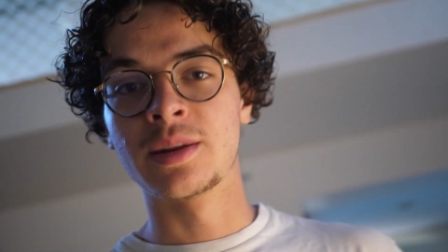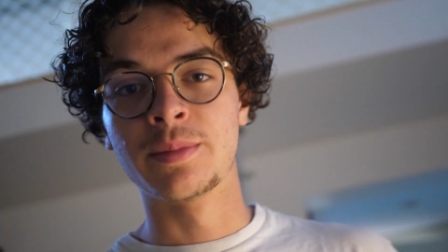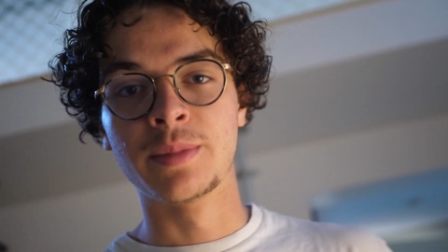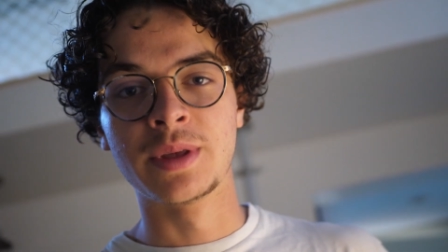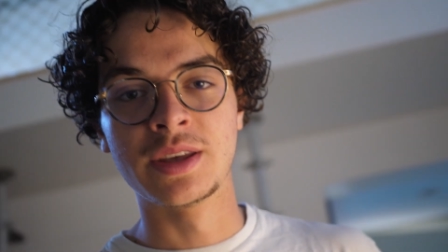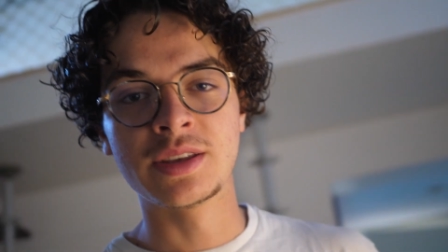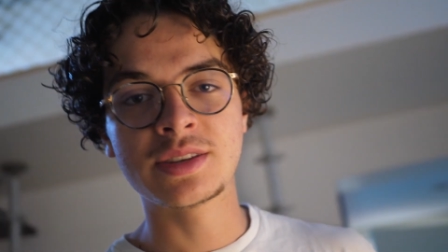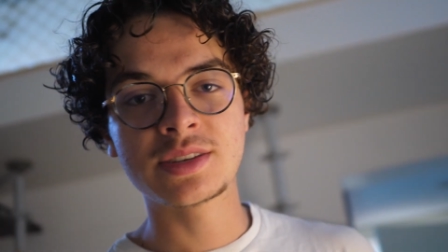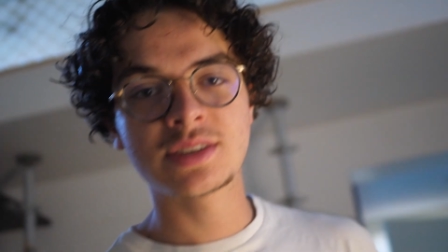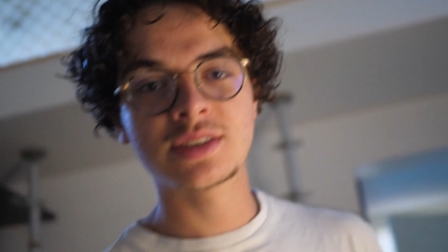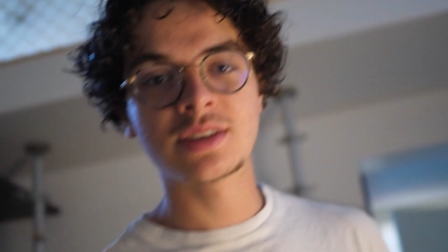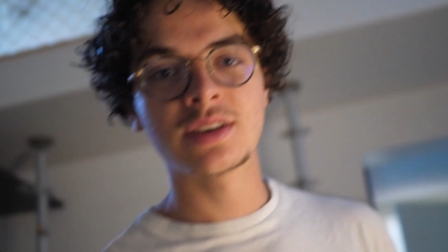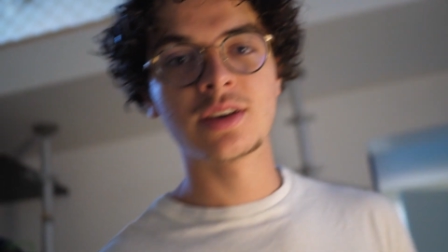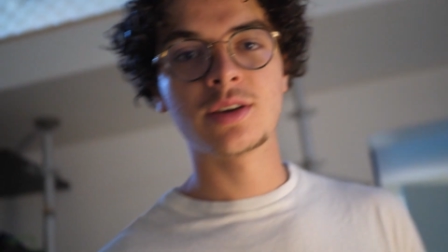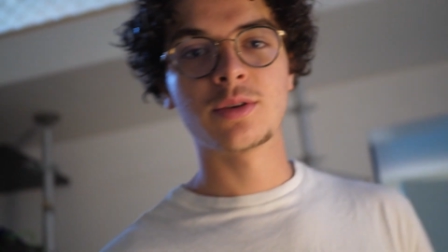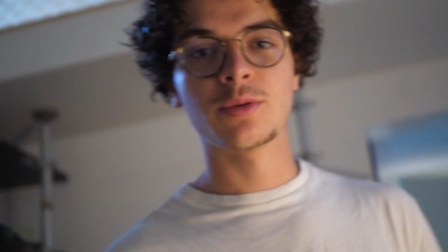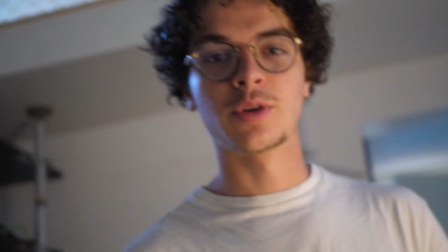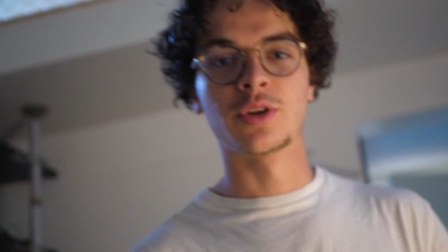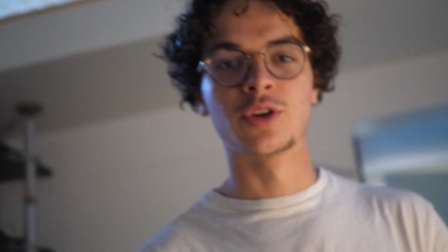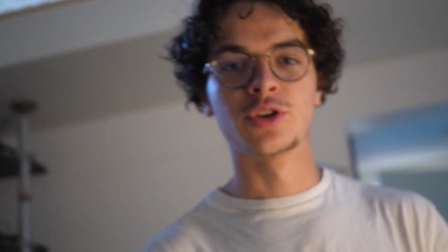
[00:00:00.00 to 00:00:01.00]
10 minutes.
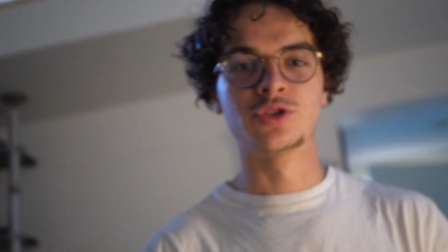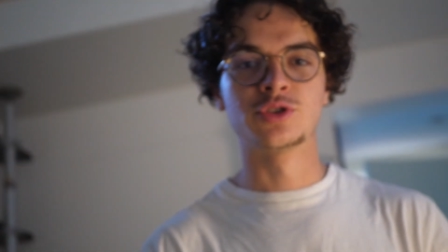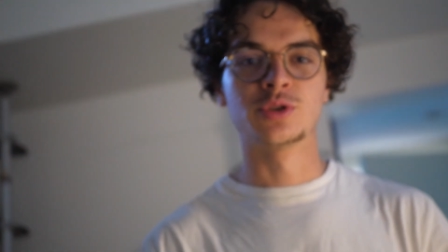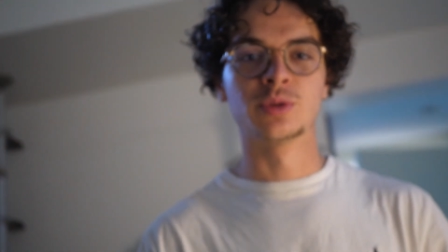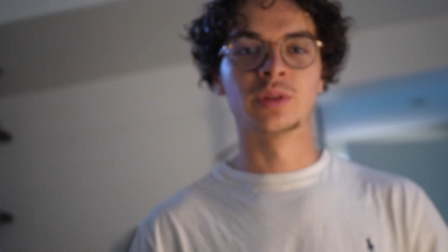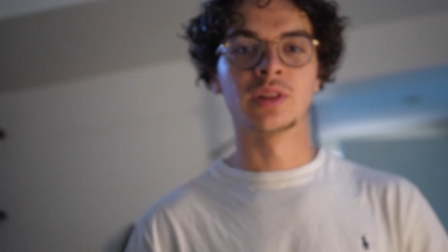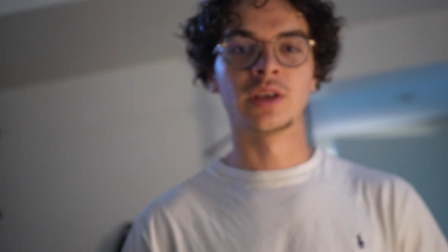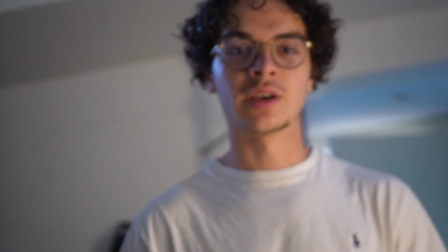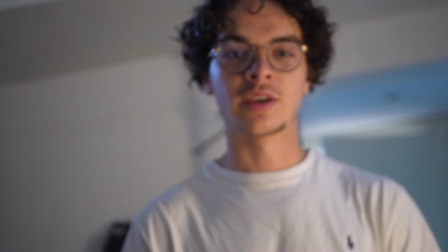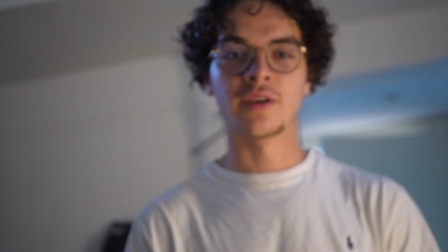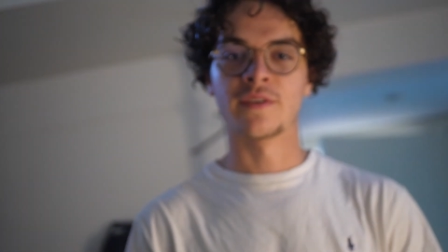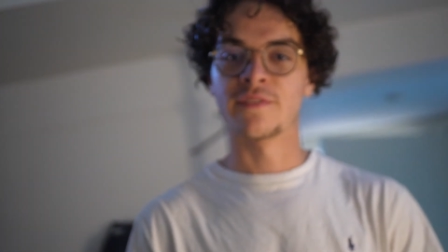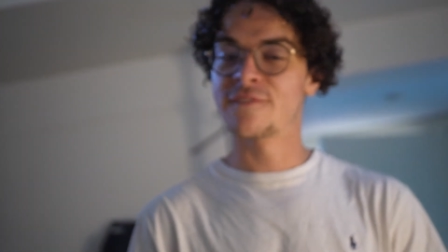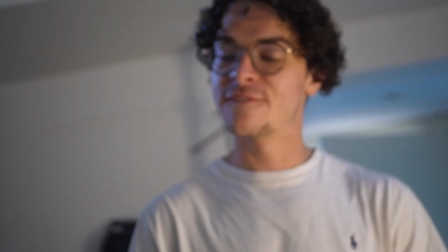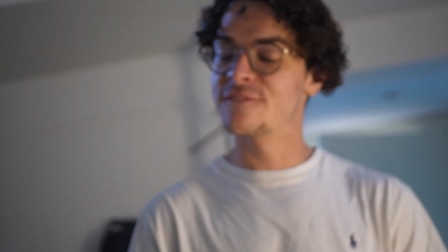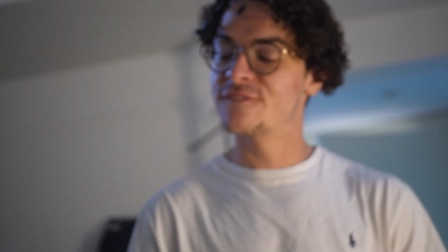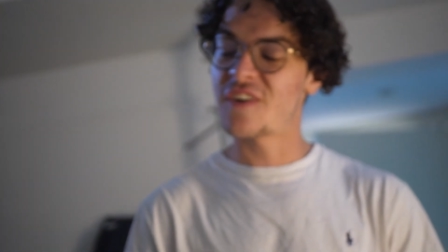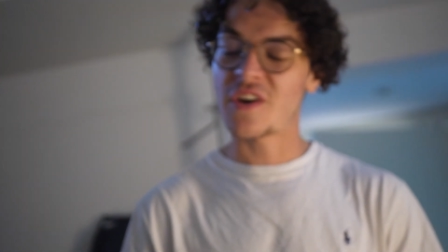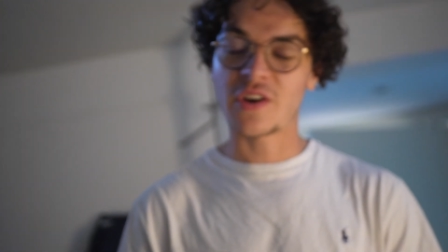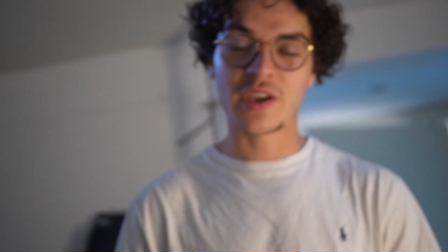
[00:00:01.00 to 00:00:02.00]
We're gonna do like a
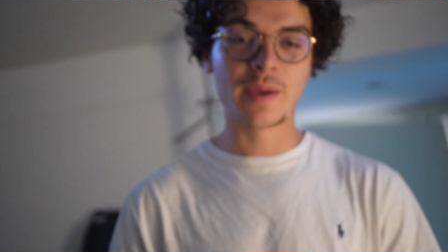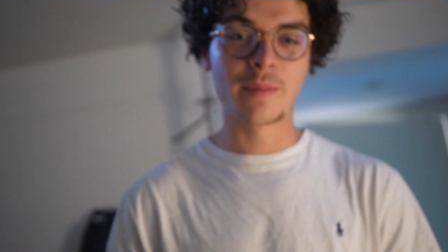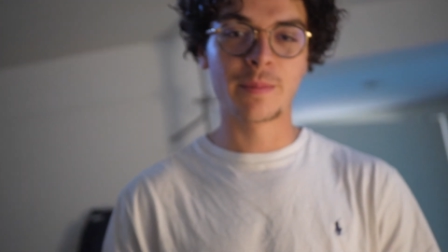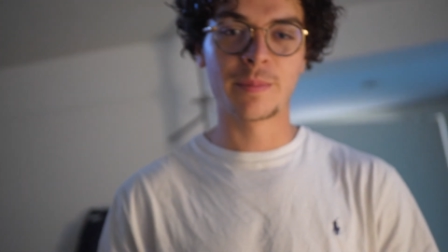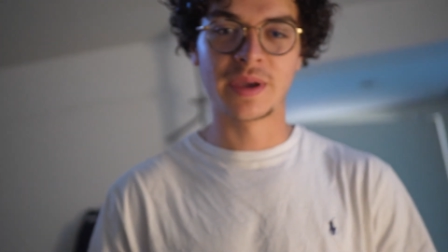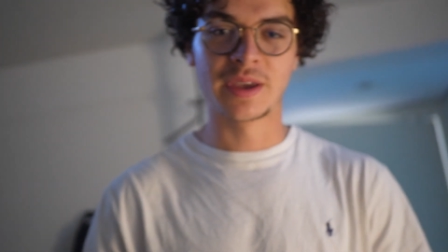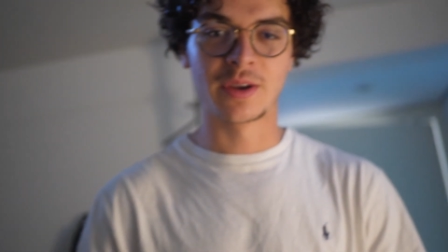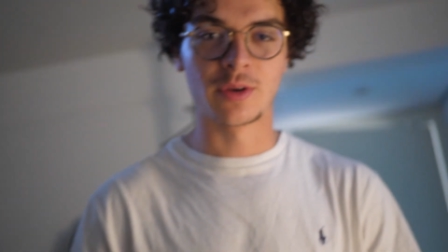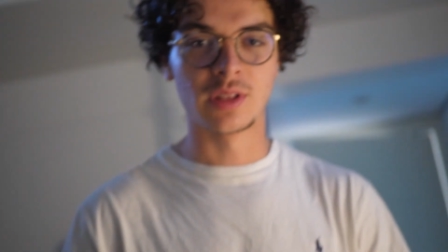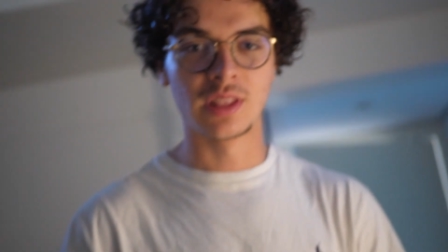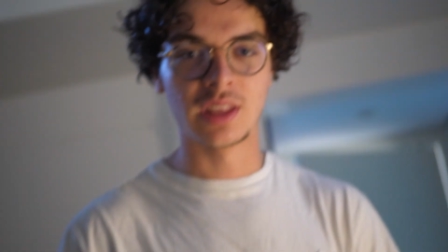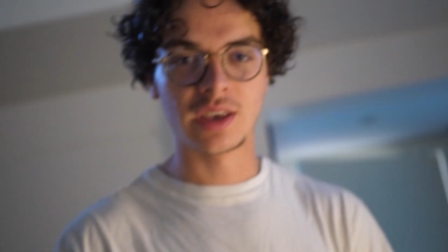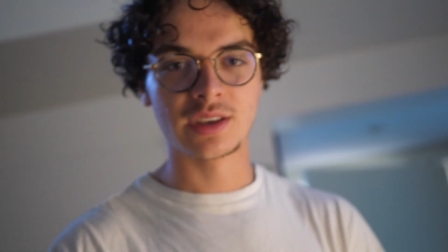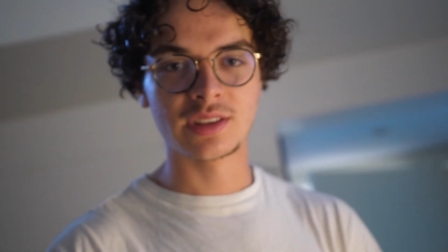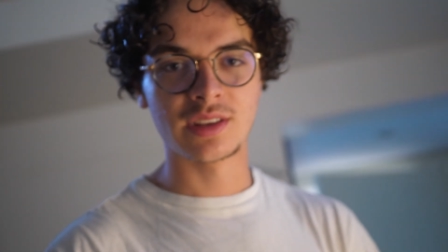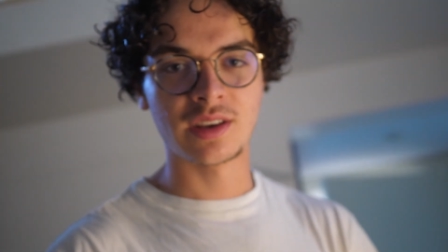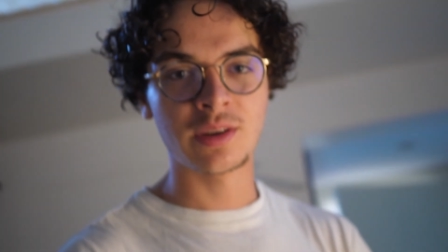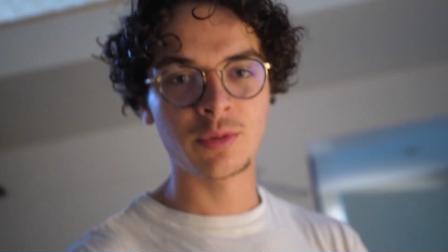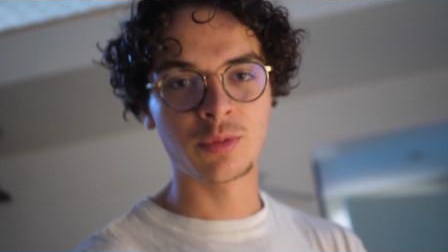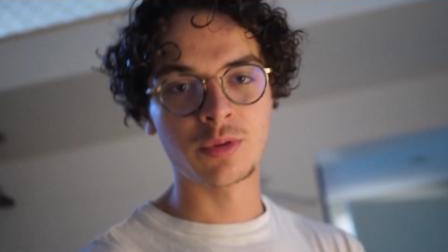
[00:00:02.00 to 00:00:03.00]
fucking banger leg
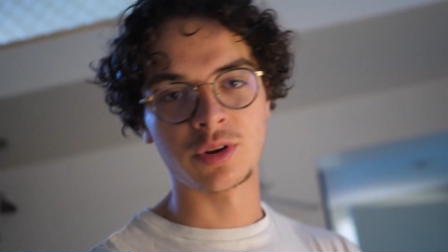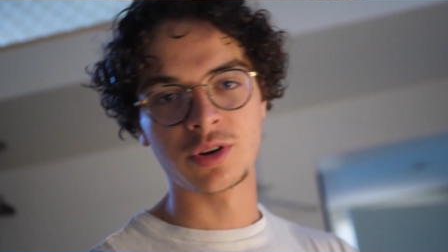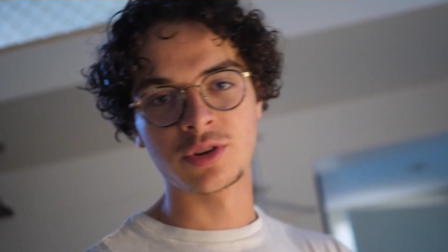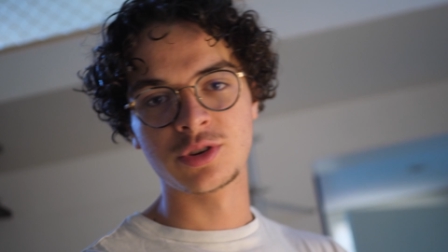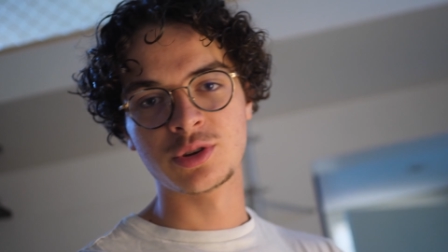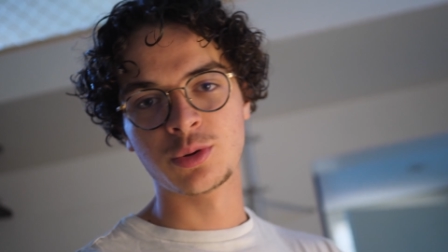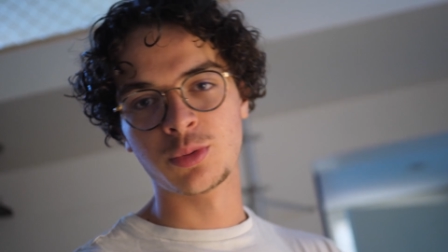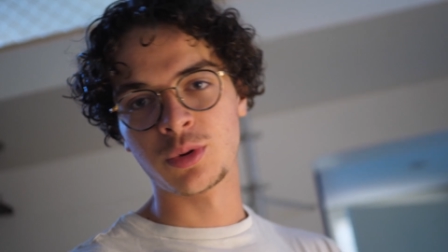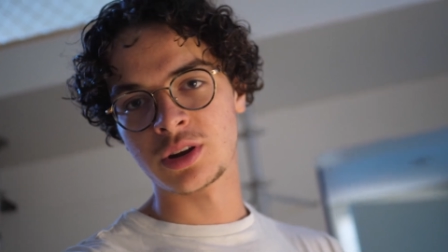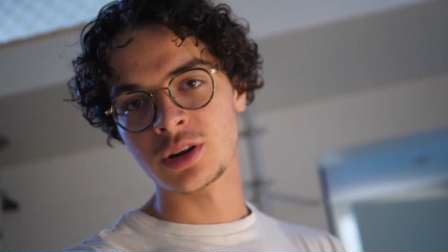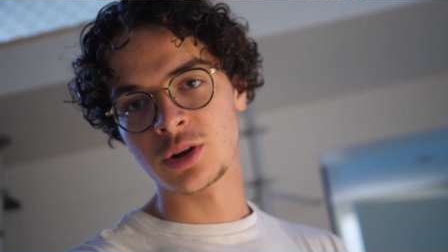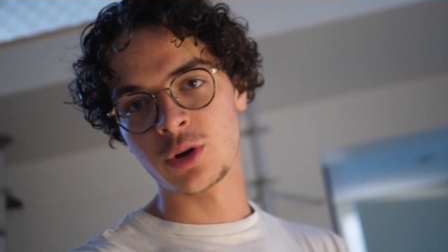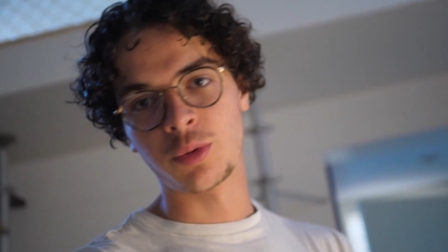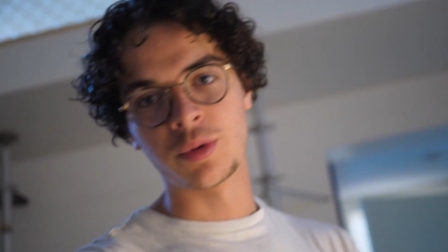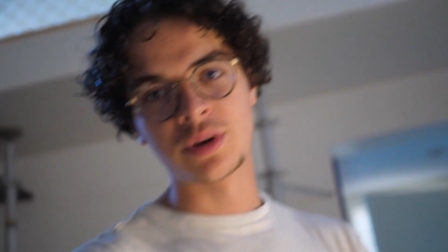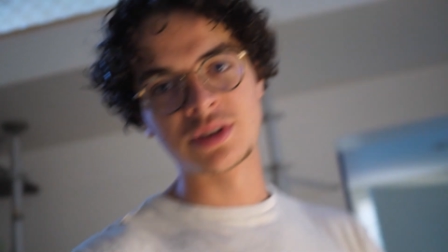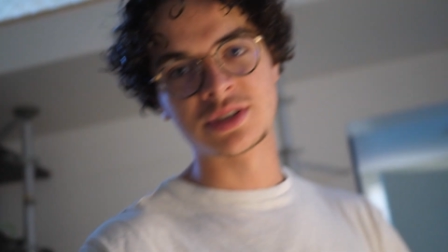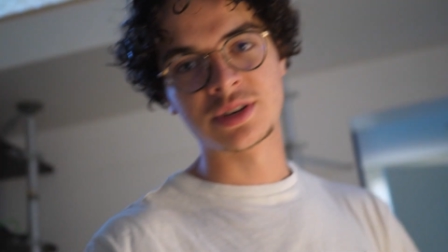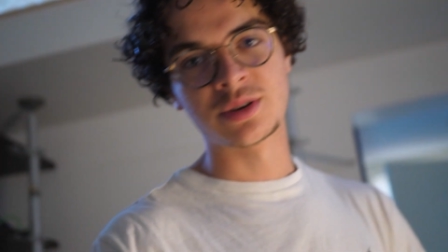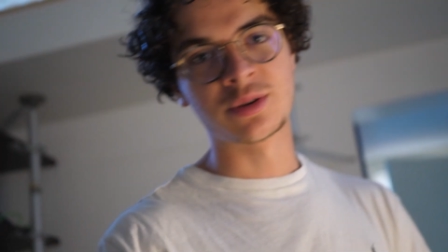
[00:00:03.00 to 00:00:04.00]
day. We're gonna do what
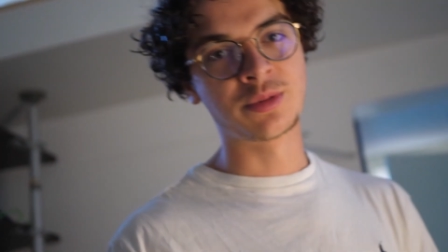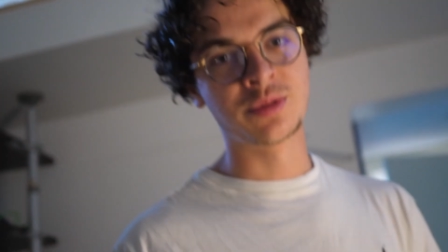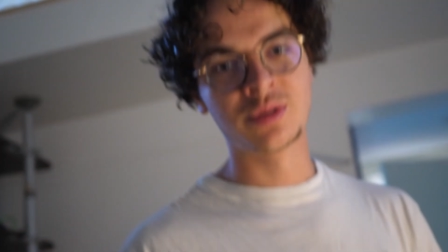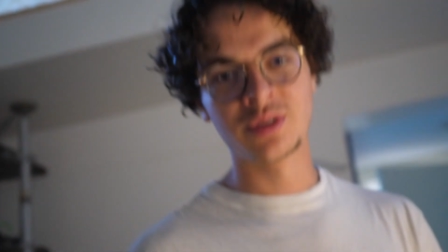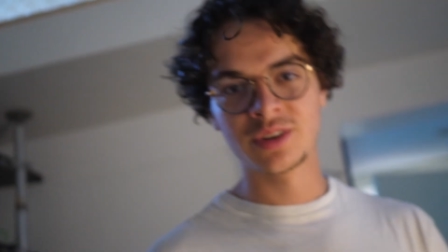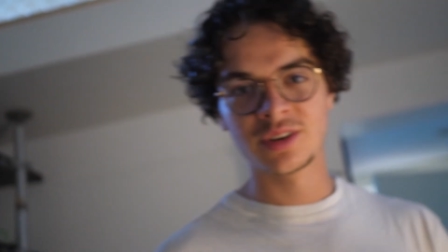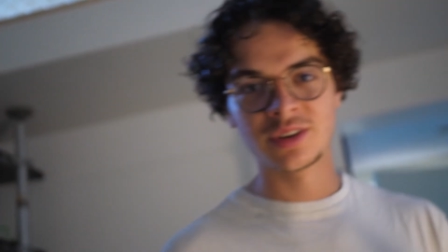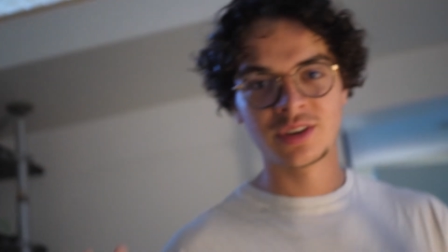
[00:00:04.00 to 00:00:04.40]
Lorenzo